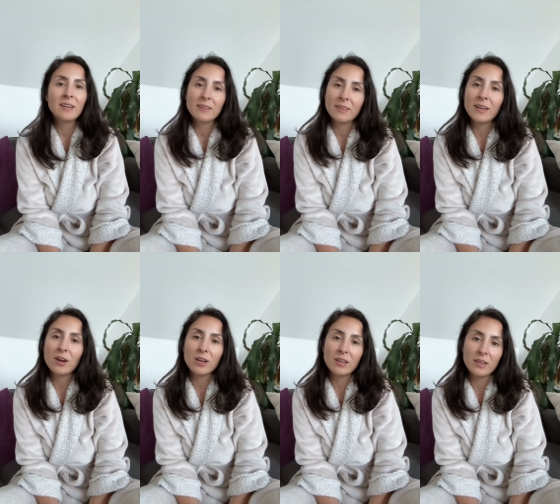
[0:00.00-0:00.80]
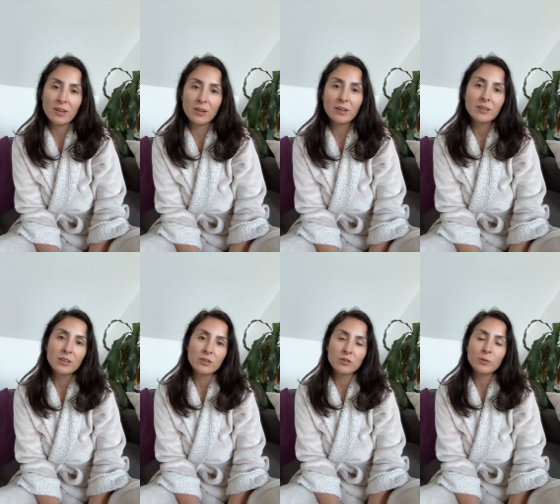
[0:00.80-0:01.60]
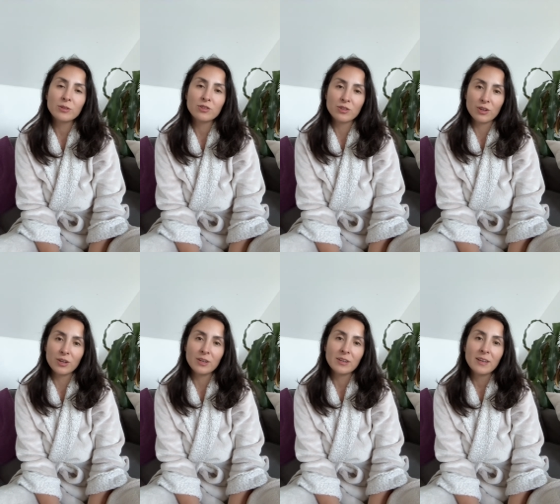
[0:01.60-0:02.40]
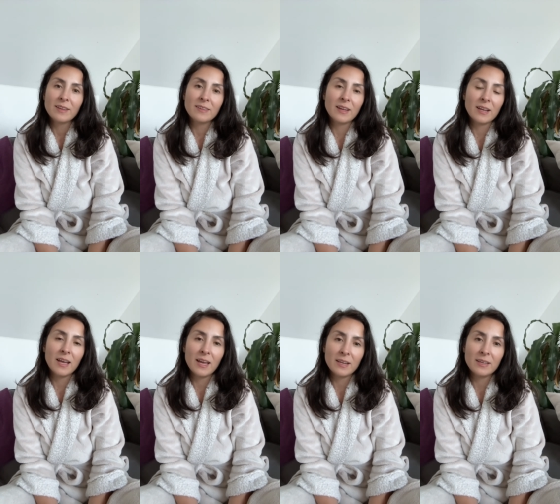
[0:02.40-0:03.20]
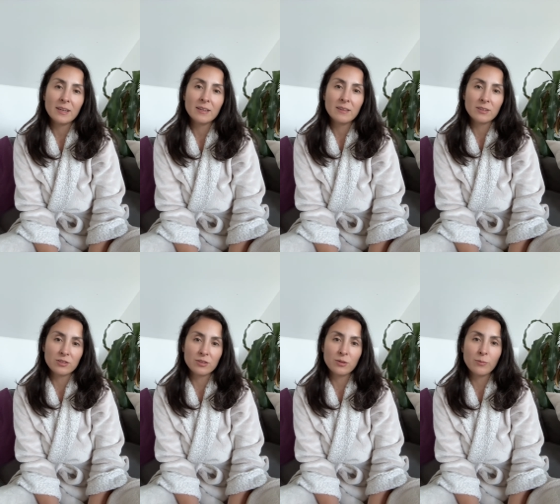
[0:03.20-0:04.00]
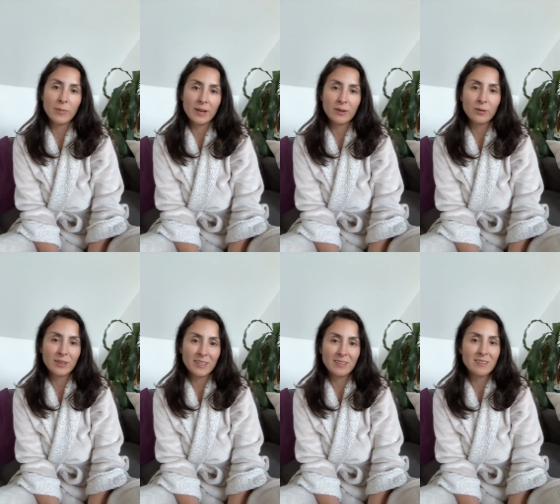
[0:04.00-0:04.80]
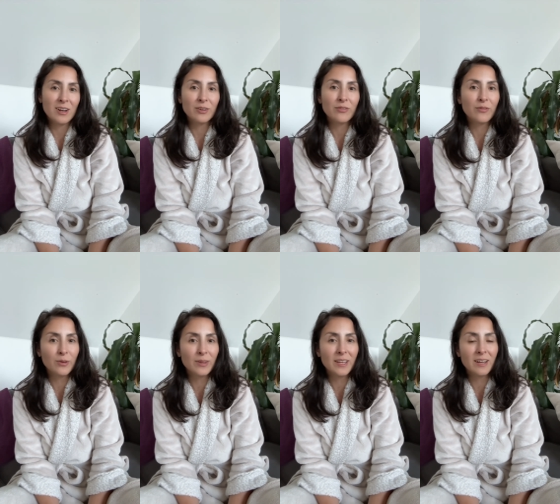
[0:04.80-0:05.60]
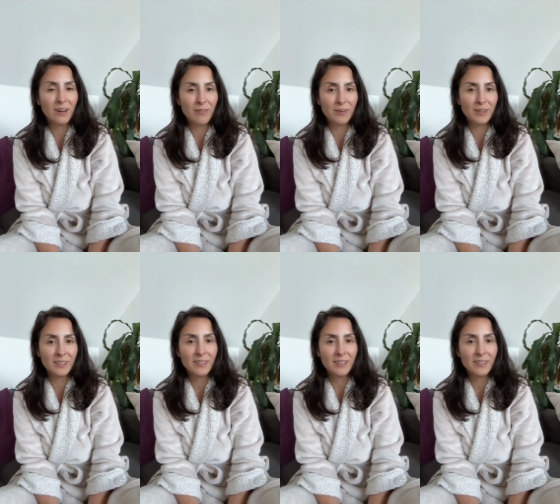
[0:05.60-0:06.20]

They are here to ensure that any additional medical needs are fully covered,